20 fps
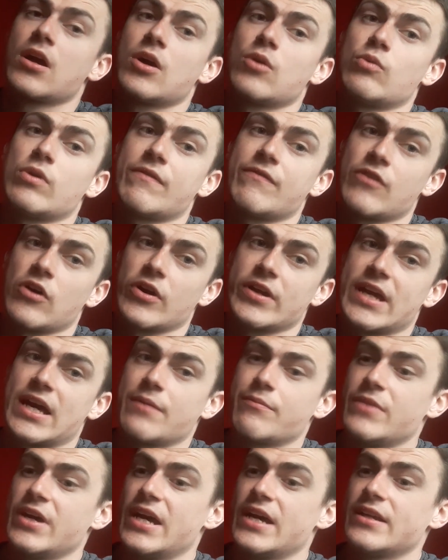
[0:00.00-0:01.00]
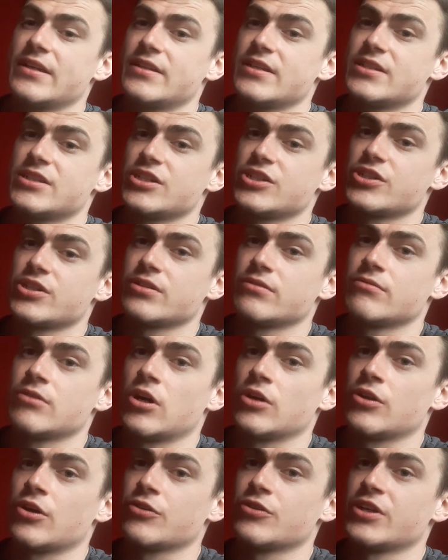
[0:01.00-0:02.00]
We've not yet made a decision
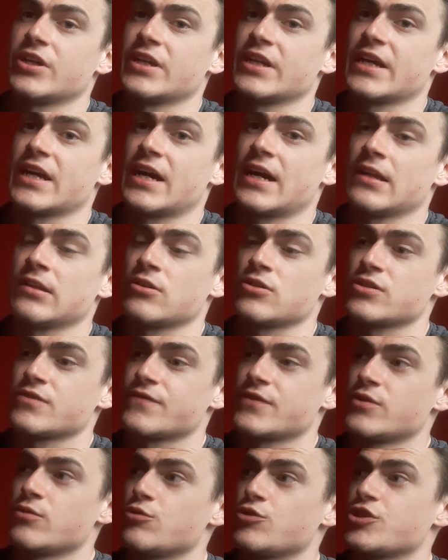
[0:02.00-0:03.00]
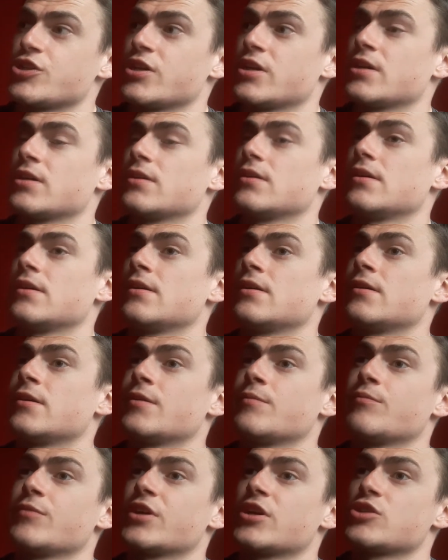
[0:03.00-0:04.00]
on Odi Ighalo's future
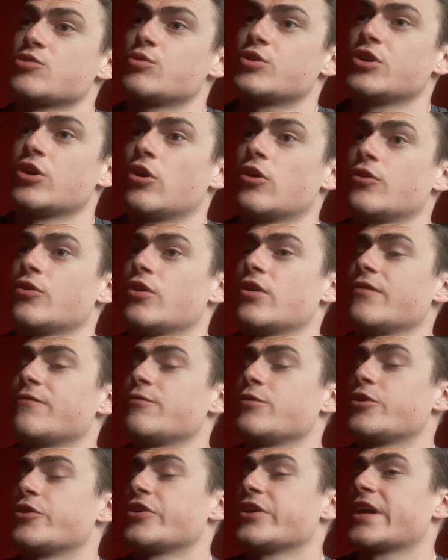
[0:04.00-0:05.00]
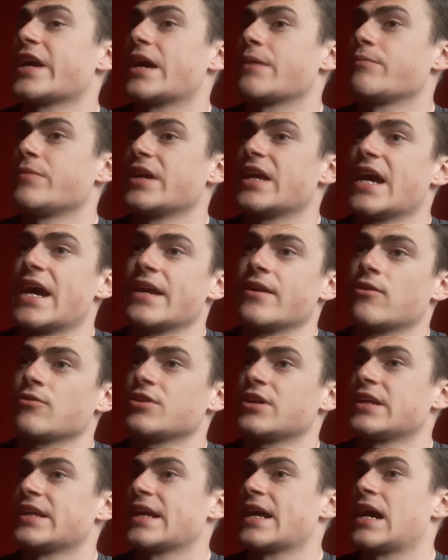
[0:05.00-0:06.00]
because we don't know if we're going to be getting
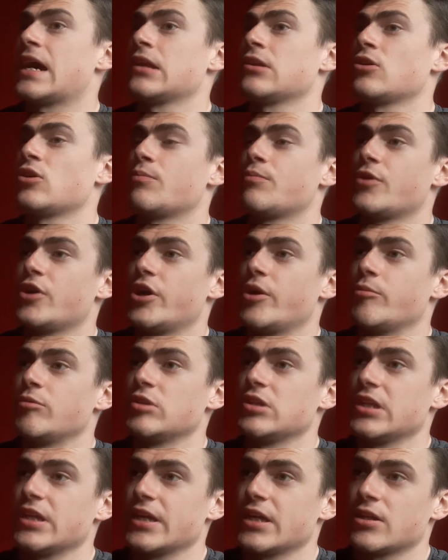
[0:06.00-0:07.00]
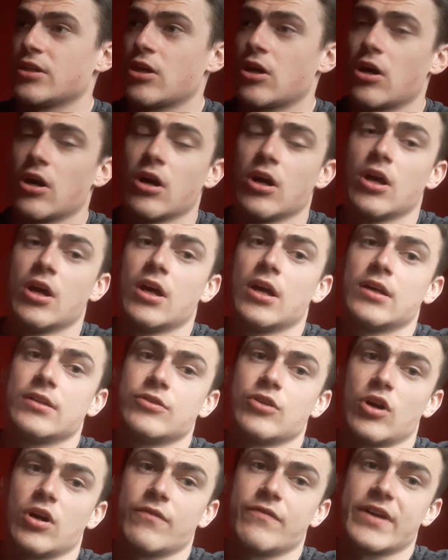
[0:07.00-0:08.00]
Odi Ighalo permanently or not.
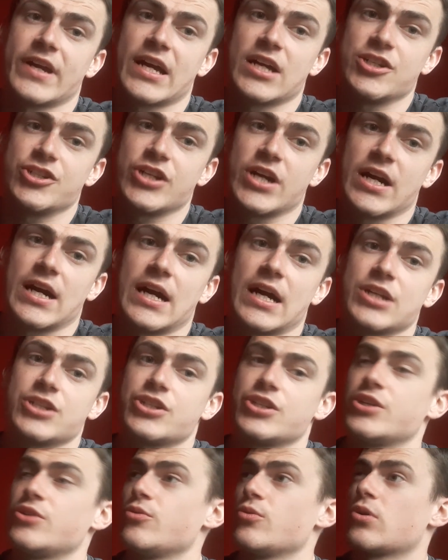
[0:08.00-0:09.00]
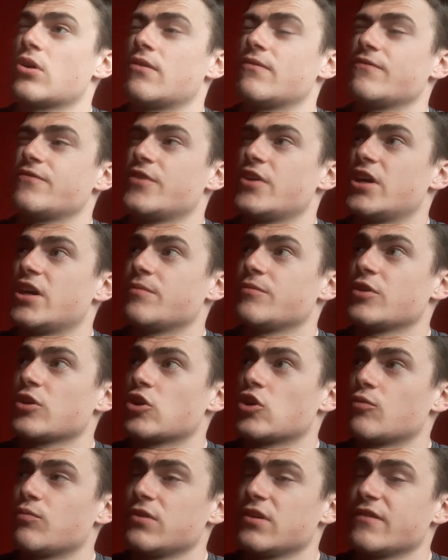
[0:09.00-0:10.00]
Don't forget, Shanghai Shenhua confirmed a
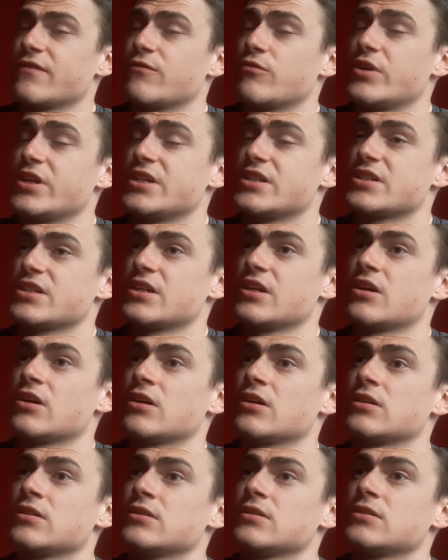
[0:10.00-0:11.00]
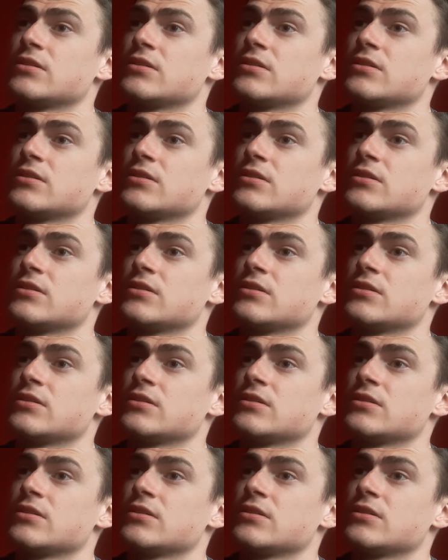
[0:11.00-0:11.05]
couple of weeks ago,